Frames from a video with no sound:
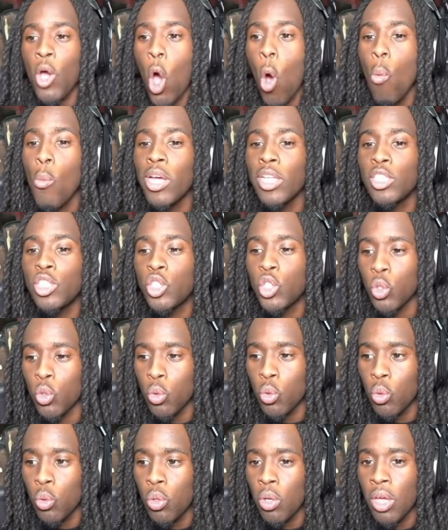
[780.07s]
going
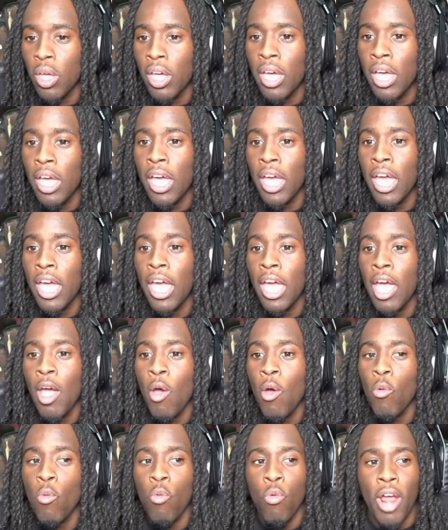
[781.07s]
to
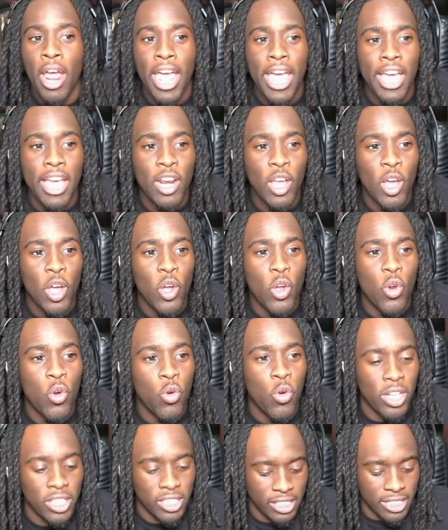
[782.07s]
raid
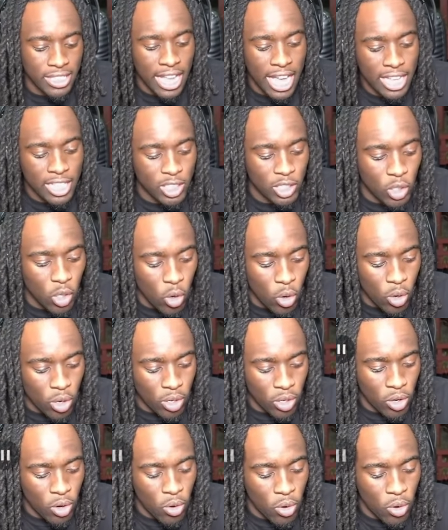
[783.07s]
Chris next door.